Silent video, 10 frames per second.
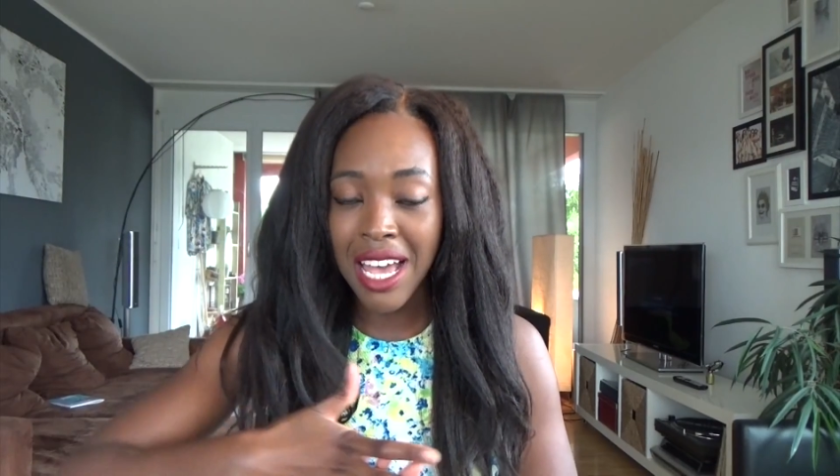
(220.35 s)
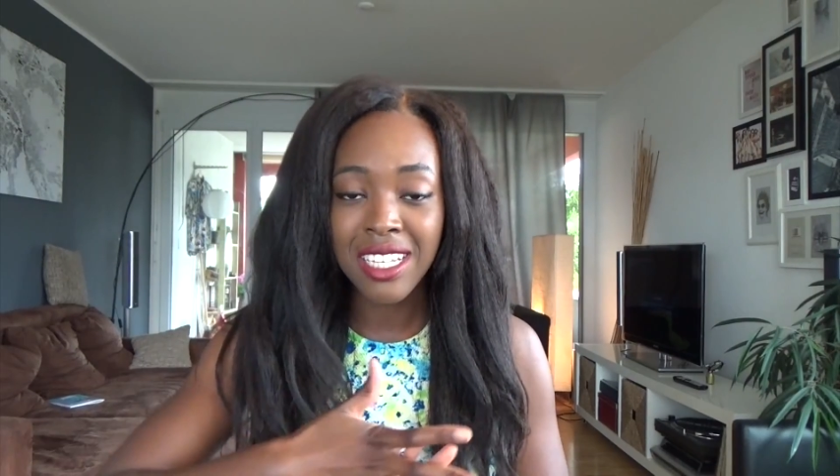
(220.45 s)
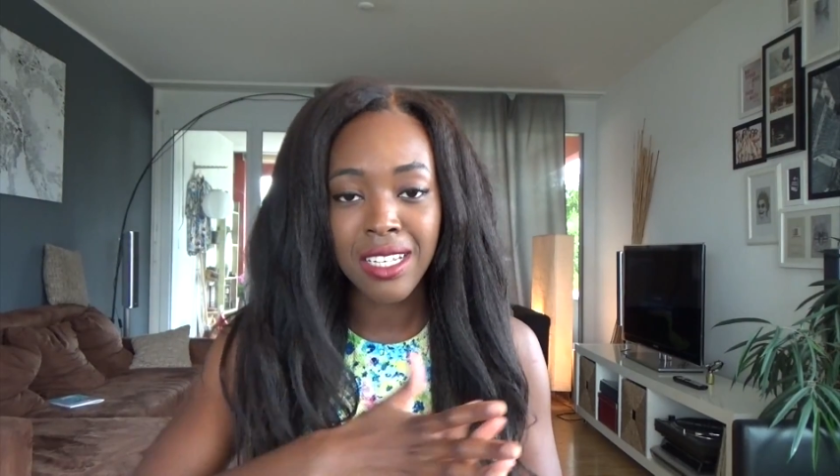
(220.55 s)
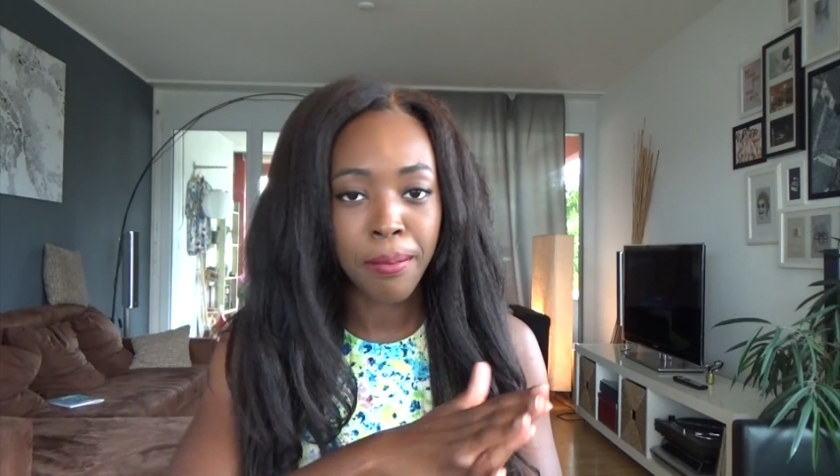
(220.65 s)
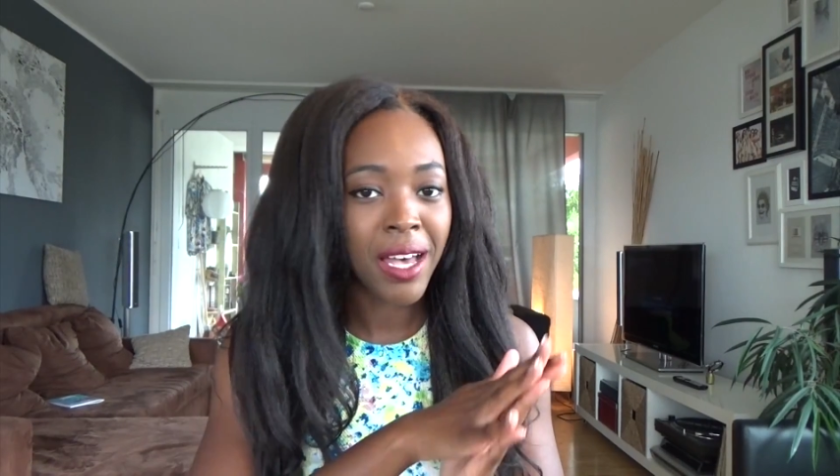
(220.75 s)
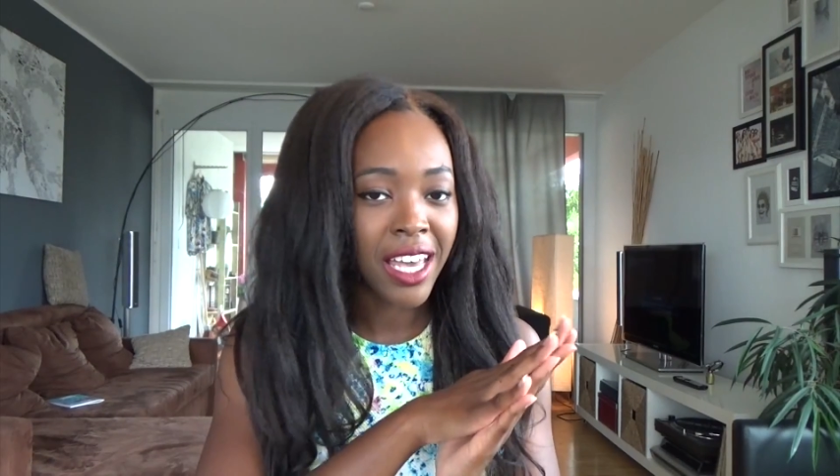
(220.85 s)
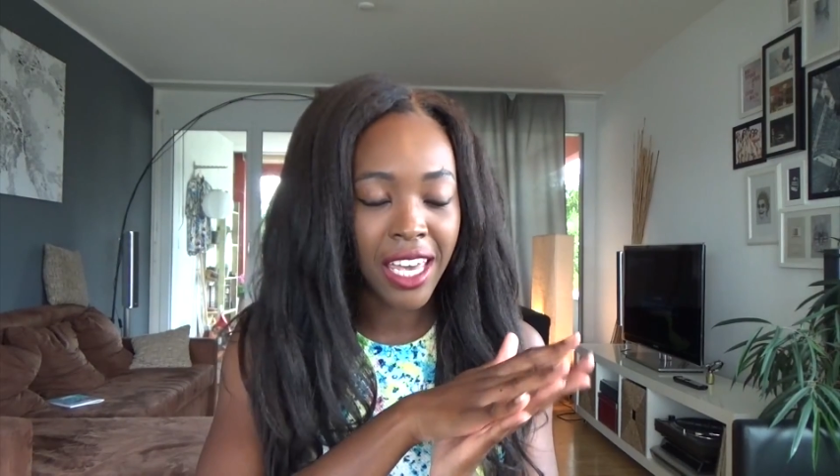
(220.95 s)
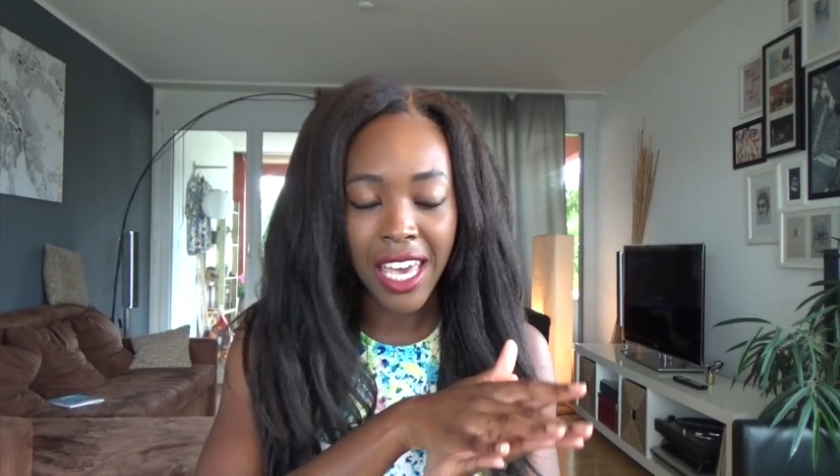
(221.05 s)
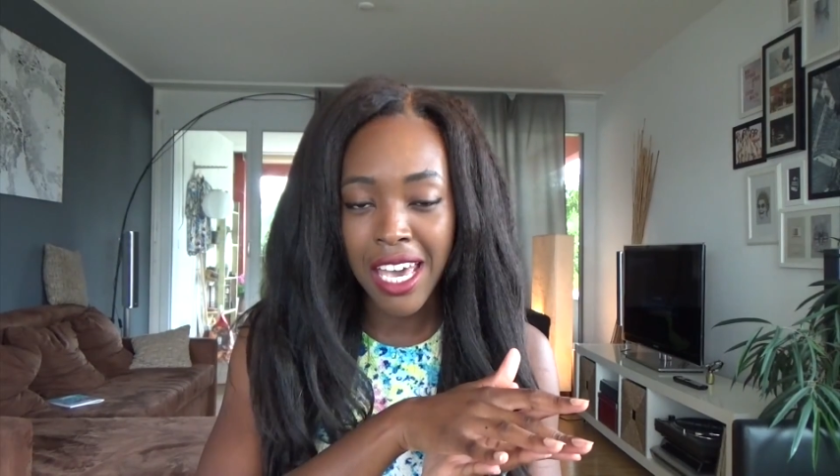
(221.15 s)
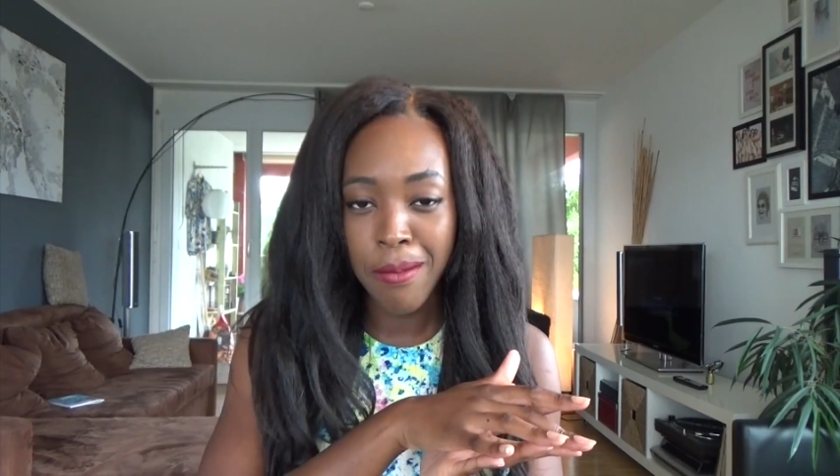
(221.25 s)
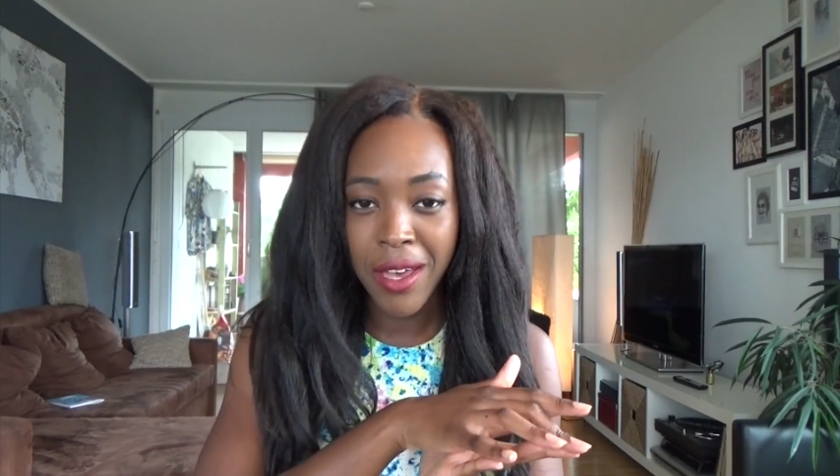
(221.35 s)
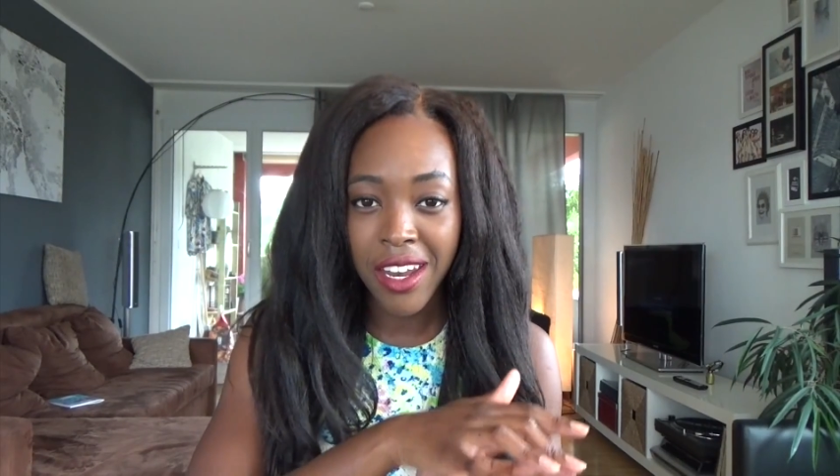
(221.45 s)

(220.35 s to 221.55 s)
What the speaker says: plastic bag it came